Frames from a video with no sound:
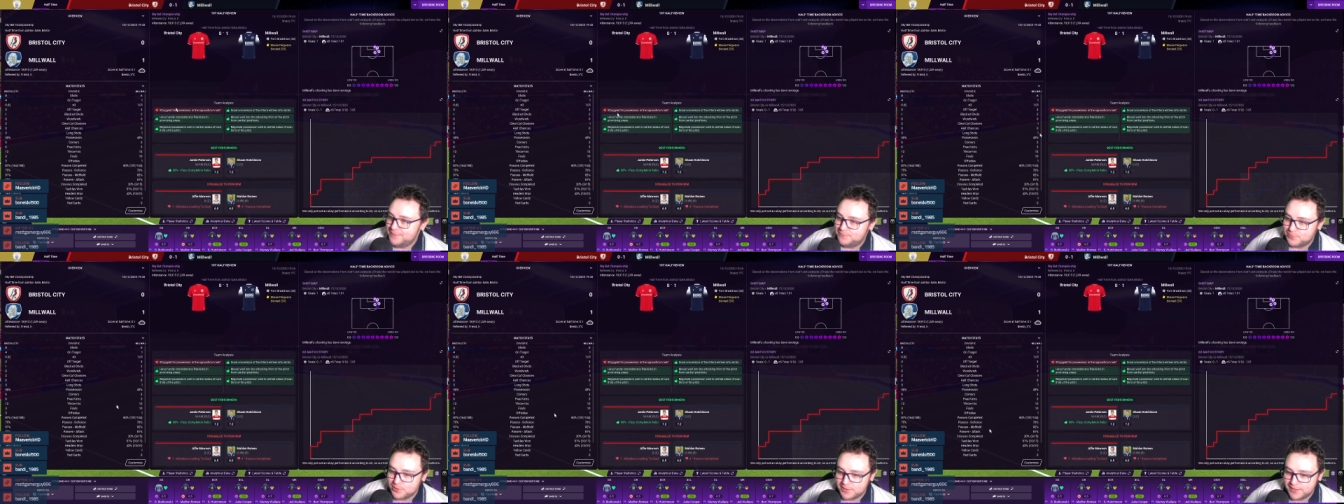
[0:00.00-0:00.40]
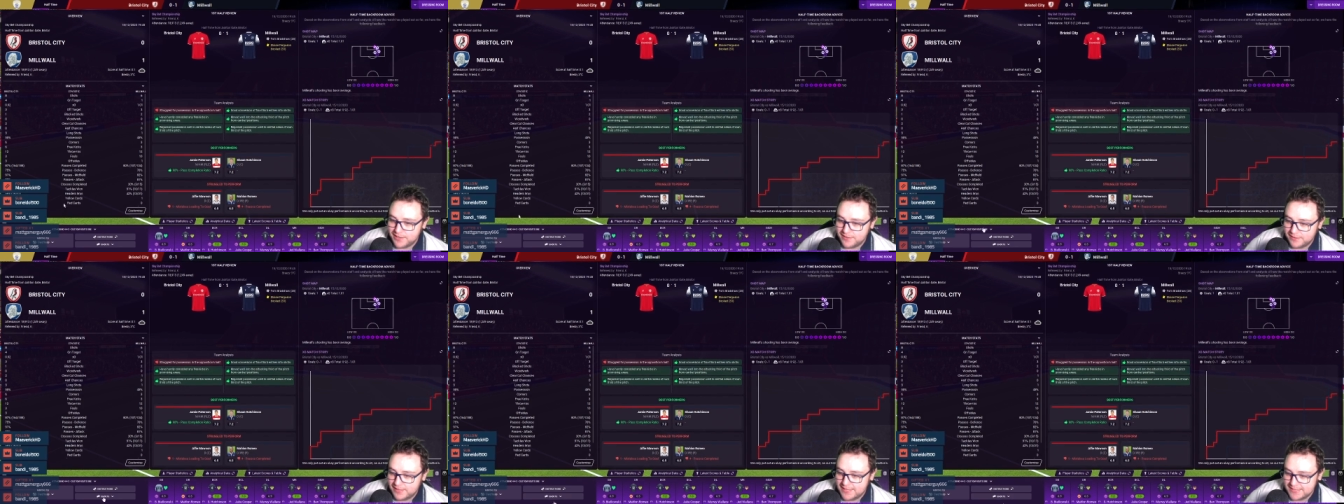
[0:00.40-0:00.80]

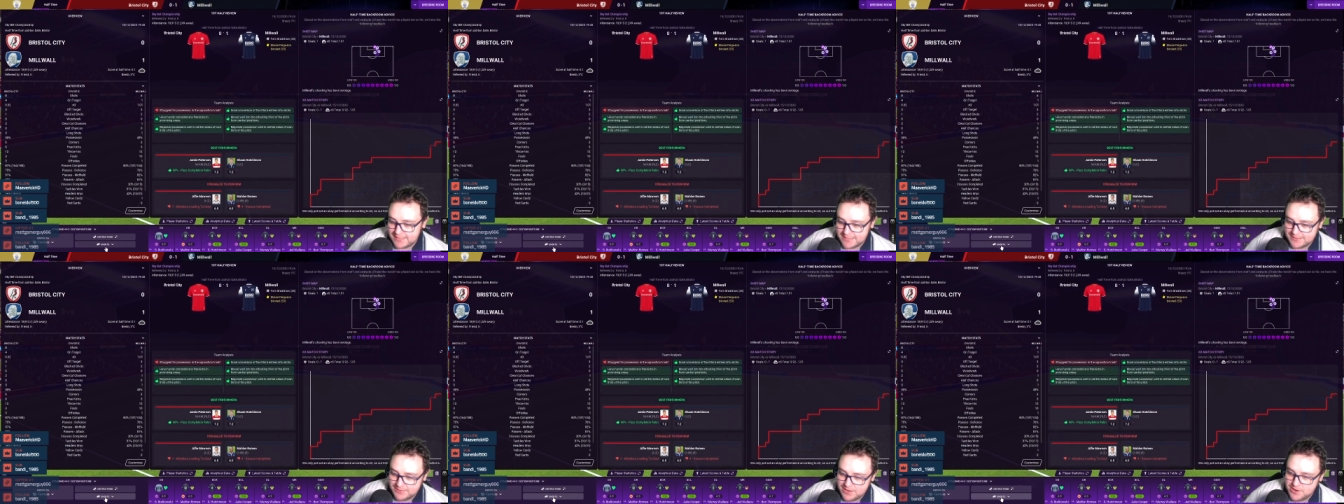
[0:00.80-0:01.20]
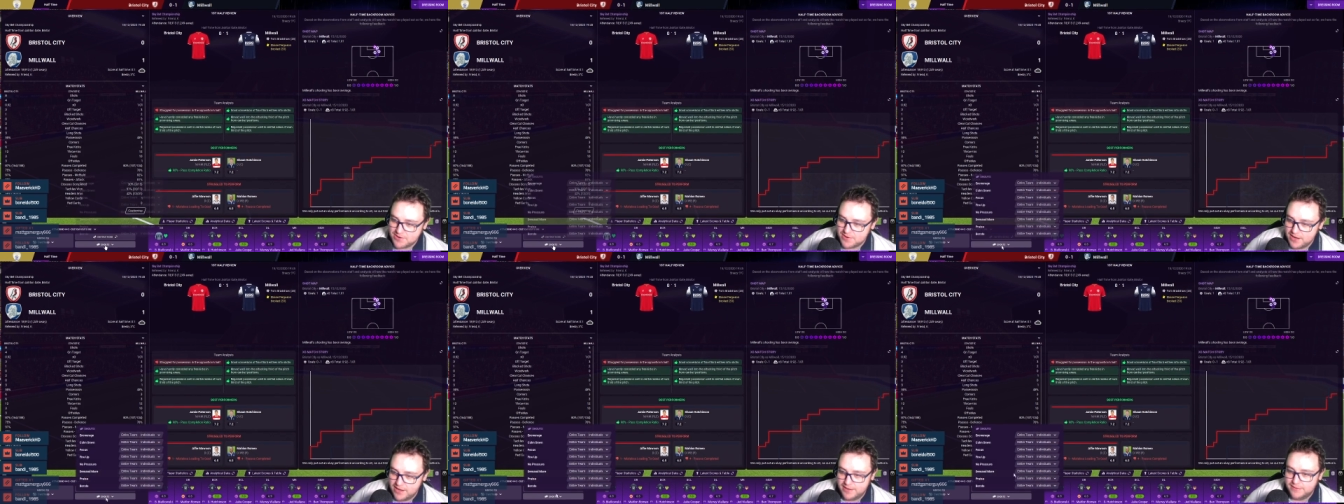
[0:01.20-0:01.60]
Brilliant, lads. All
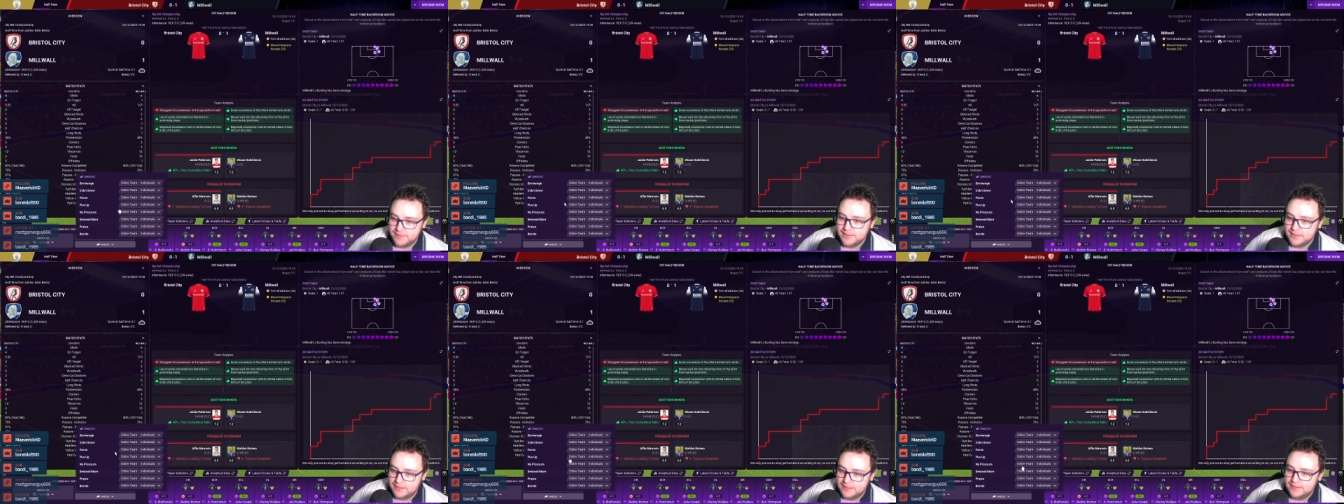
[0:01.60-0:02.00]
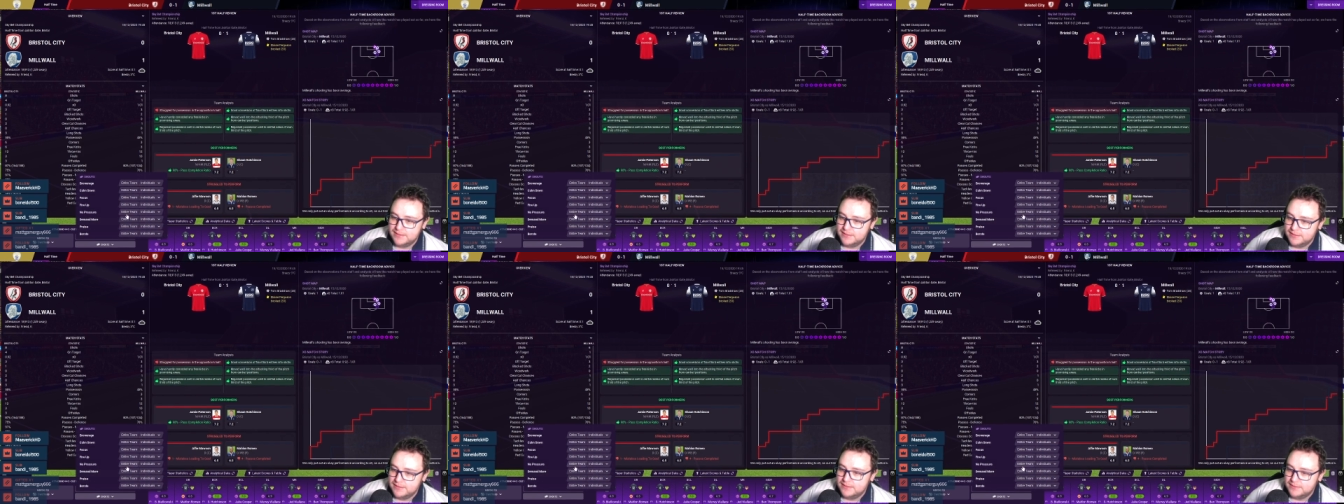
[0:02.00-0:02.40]
right.
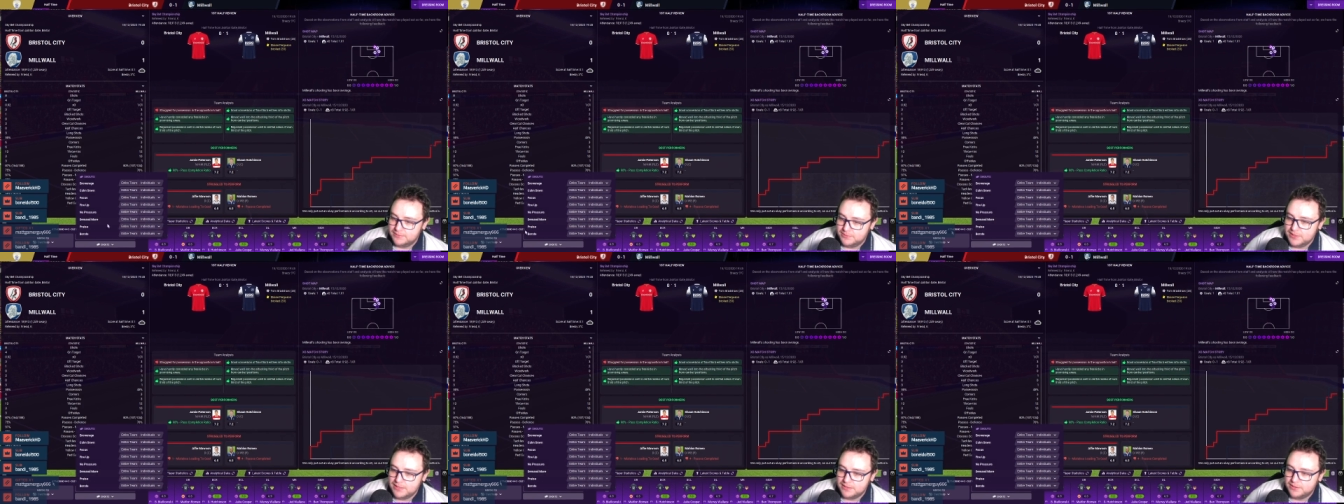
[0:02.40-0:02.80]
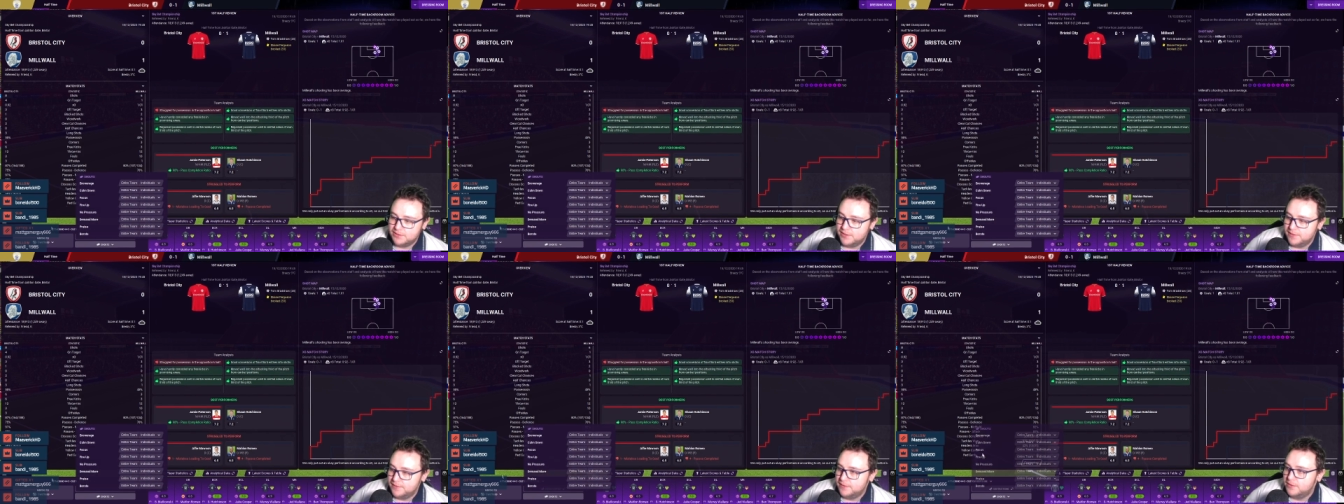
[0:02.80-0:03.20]
Well
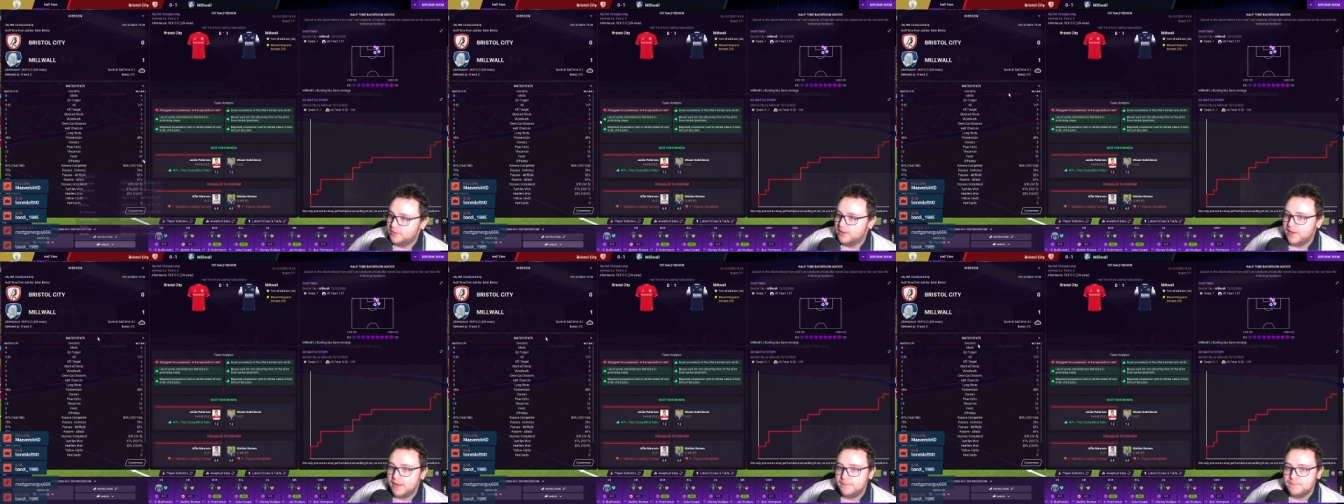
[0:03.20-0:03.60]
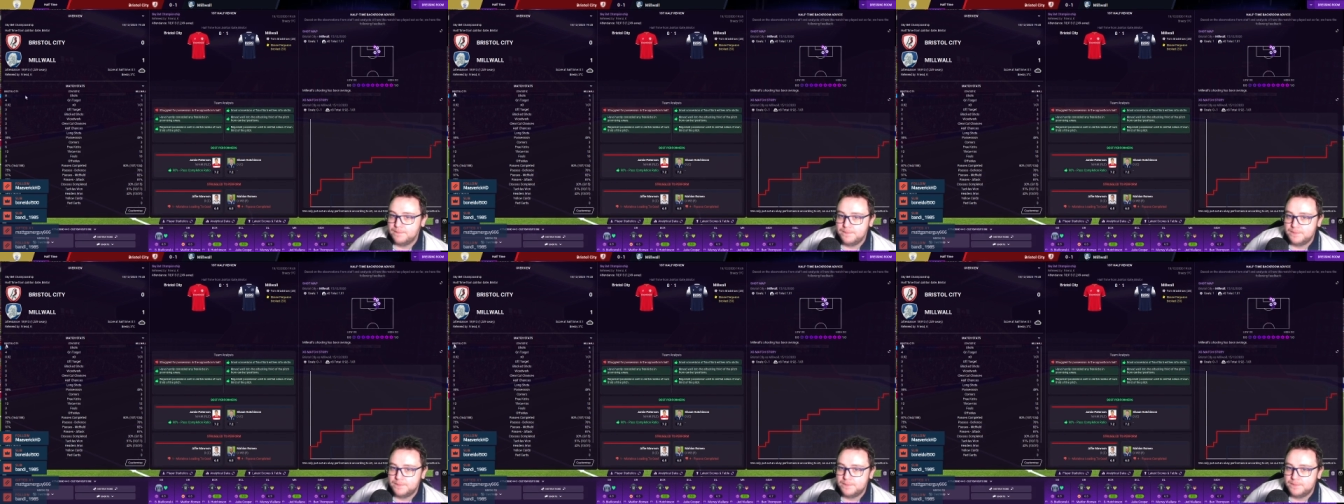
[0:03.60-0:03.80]
done. Okay.